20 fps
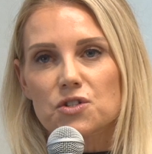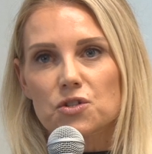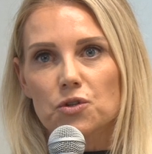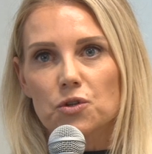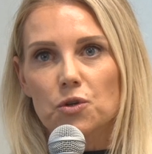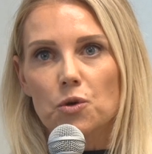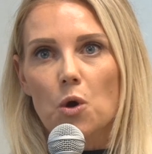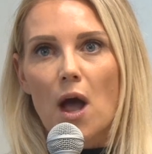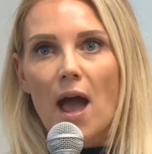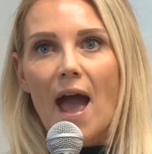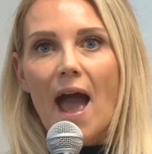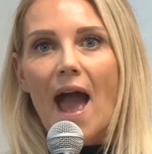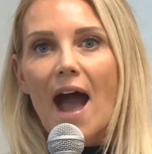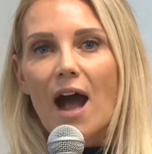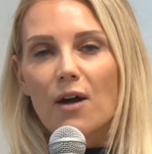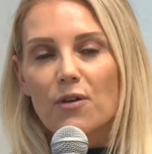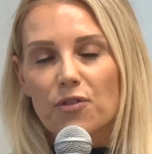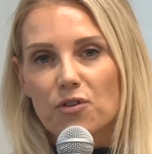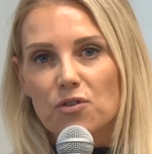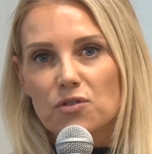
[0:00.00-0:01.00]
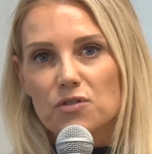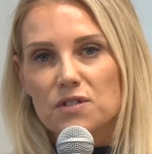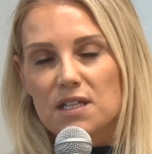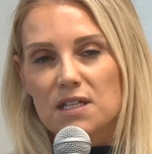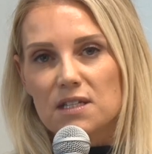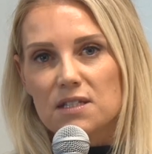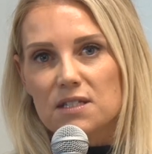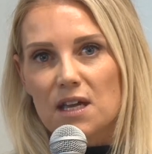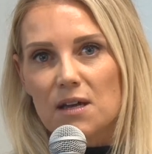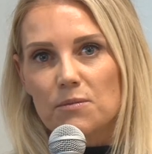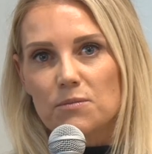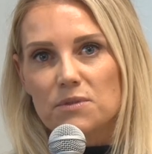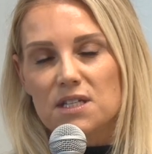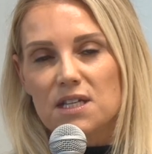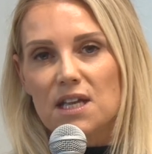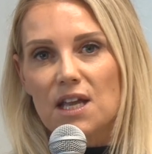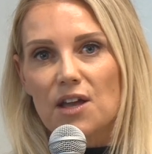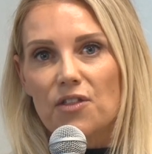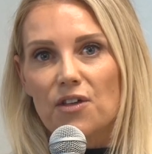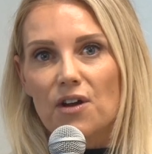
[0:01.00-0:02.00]
to how those things come
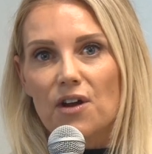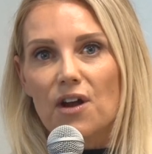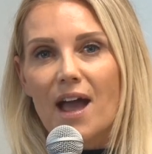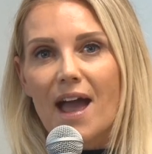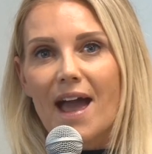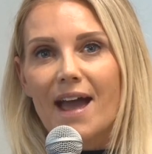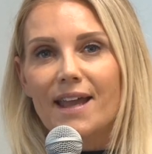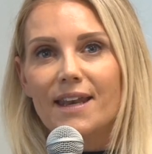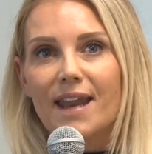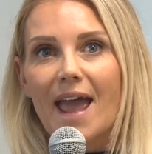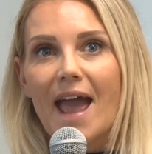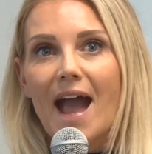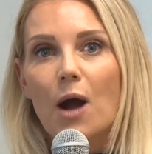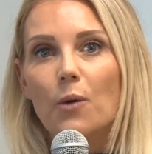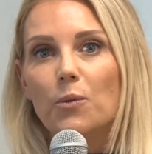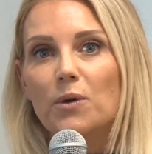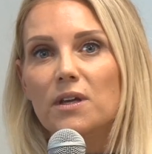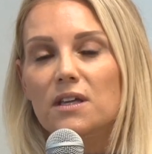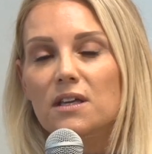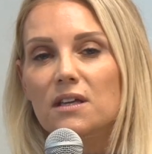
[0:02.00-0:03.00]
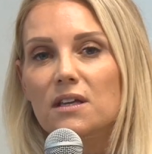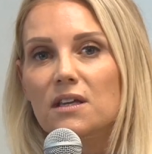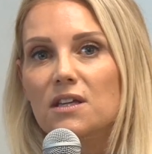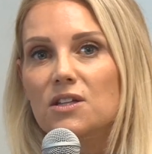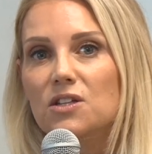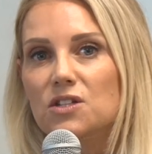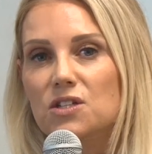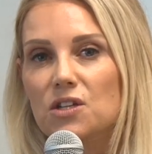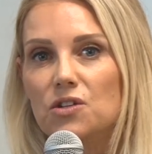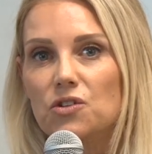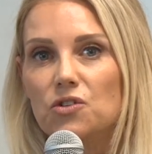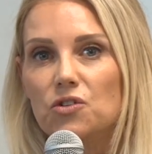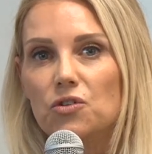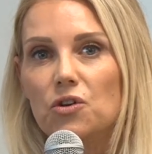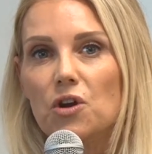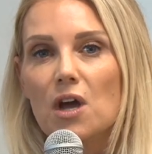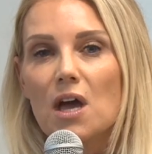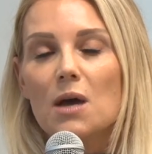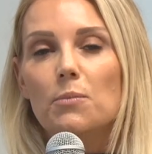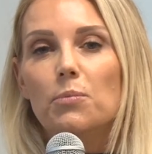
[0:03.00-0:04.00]
together and how we can
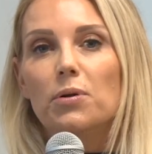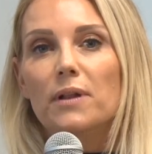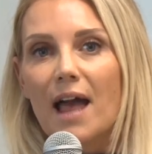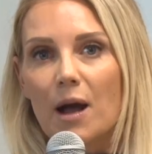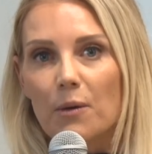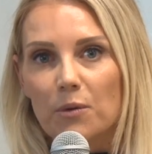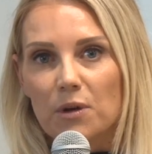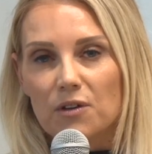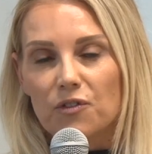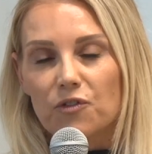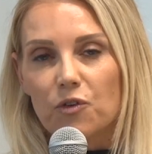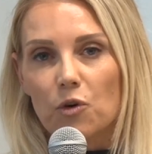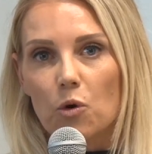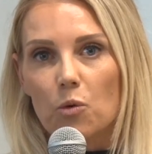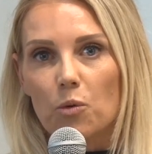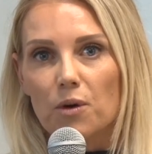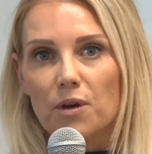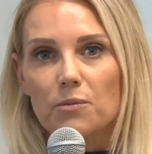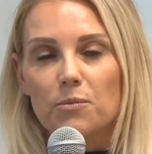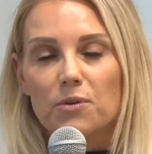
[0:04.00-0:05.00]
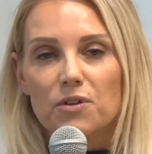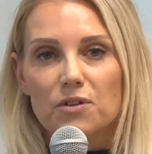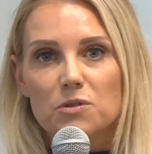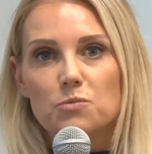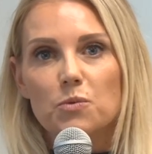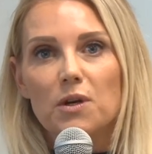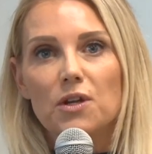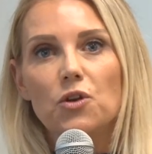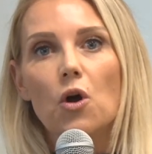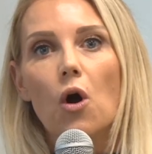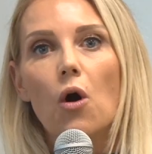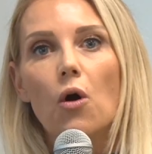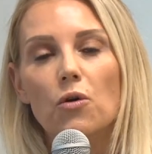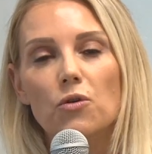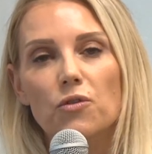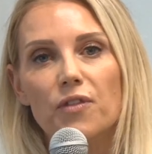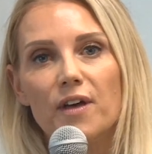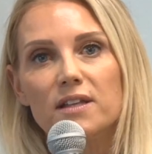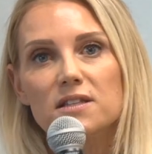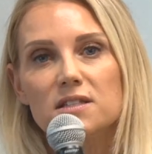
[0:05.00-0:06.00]
continue plowing forward? Because we
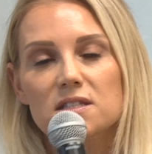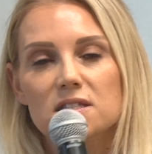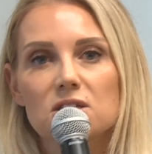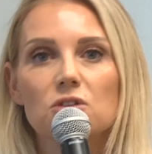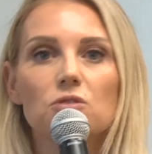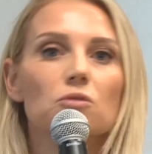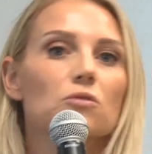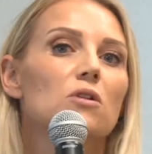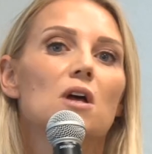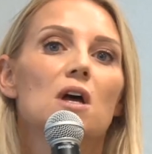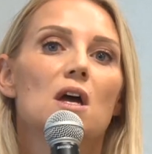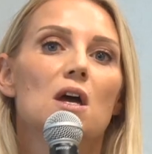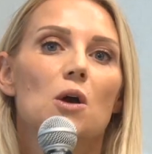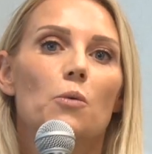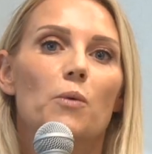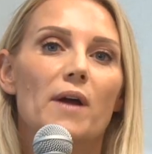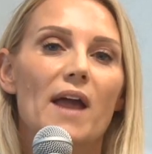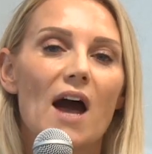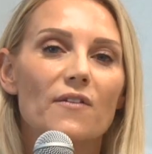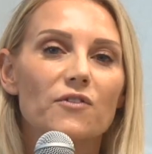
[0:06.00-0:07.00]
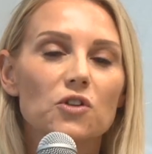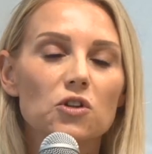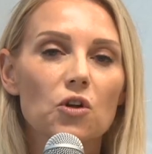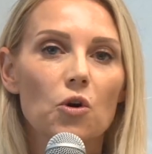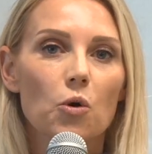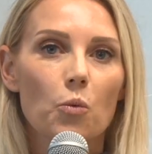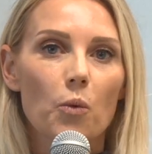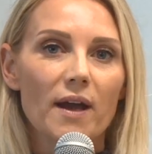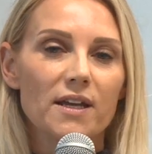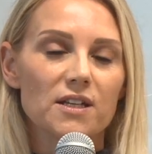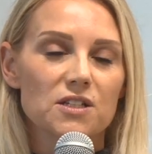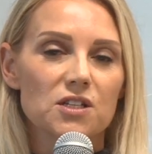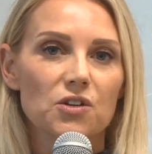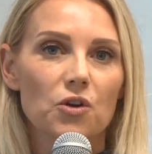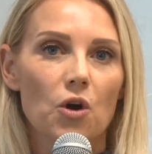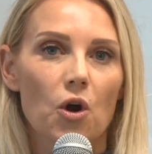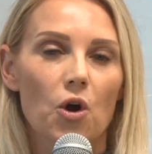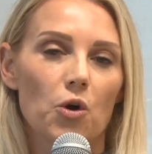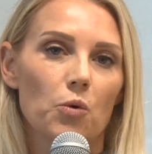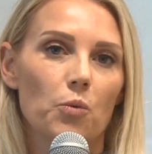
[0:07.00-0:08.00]
know that still we have a long way to
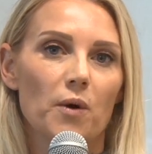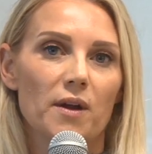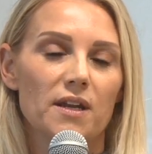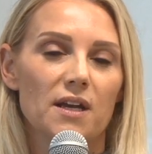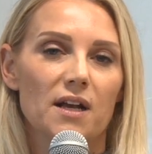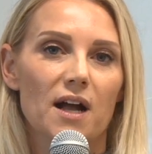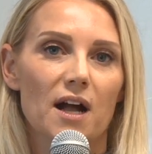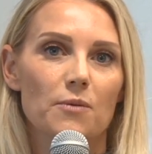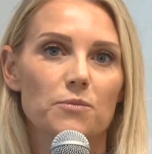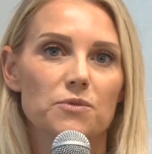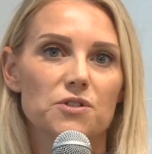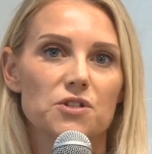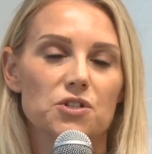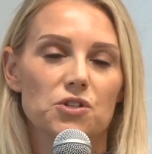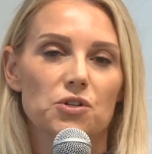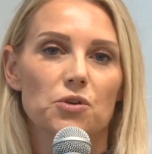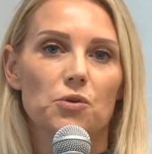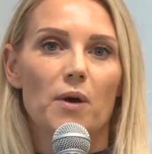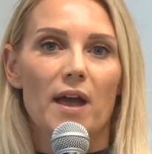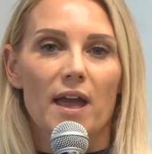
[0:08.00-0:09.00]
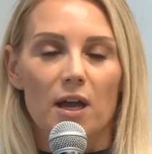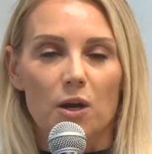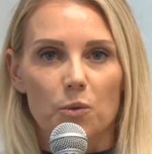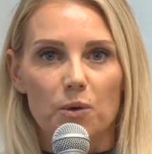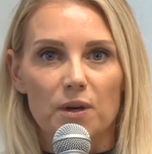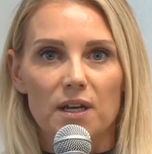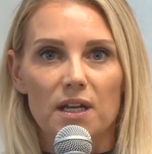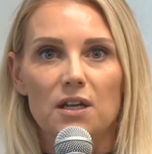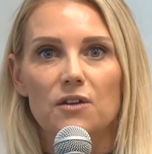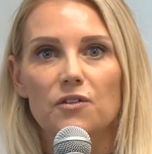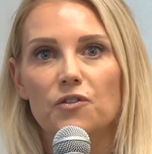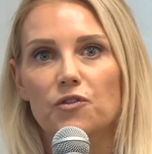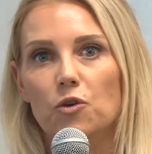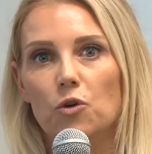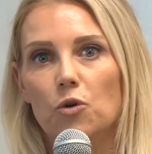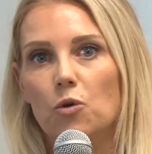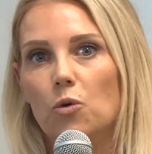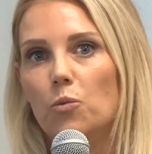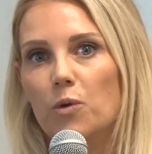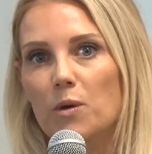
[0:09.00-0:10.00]
go when it comes to equity
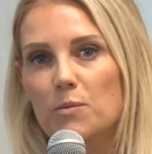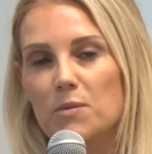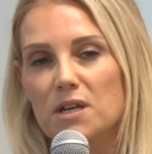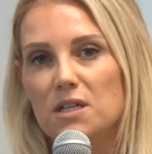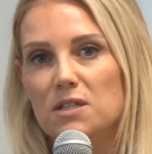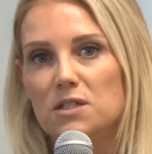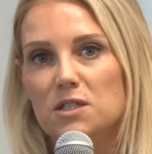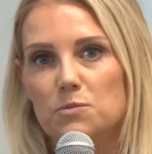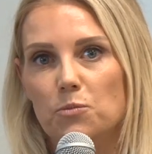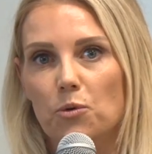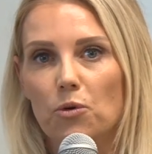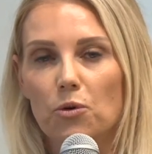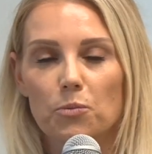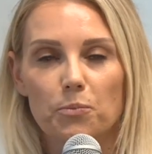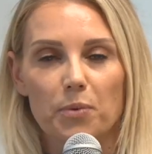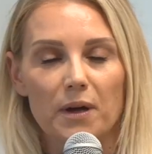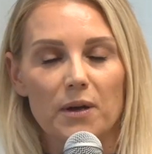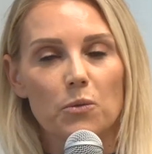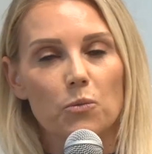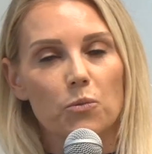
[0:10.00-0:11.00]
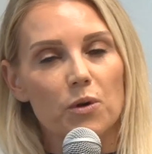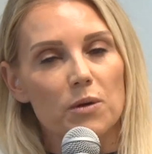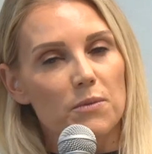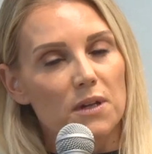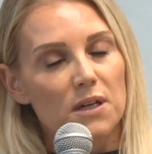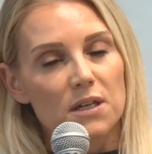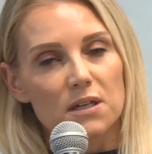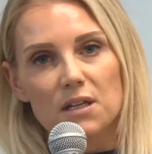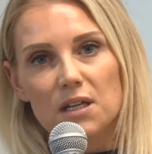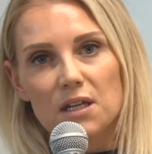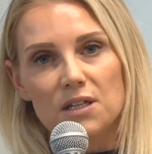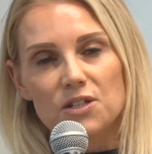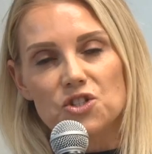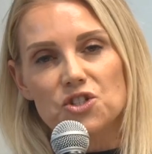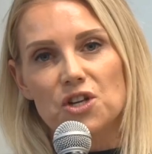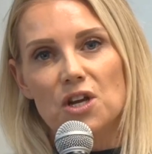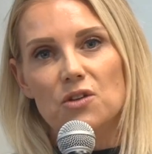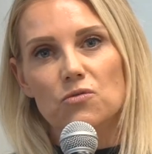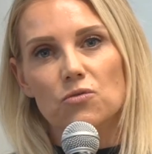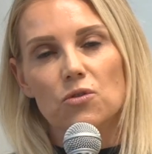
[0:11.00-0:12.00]
for women in sport, but women in
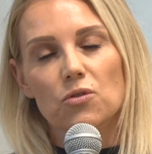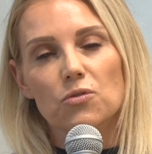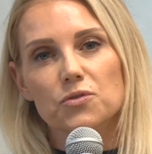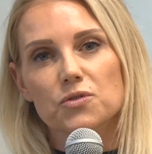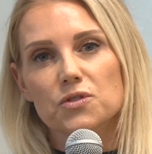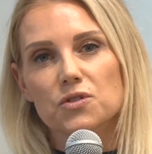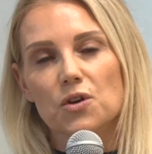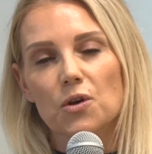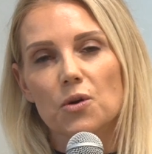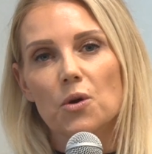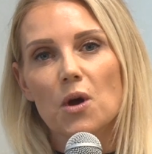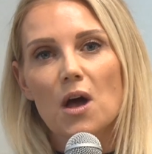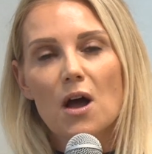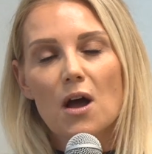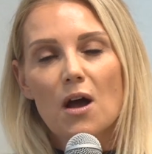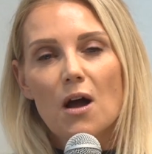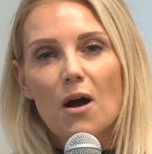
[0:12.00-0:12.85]
general. So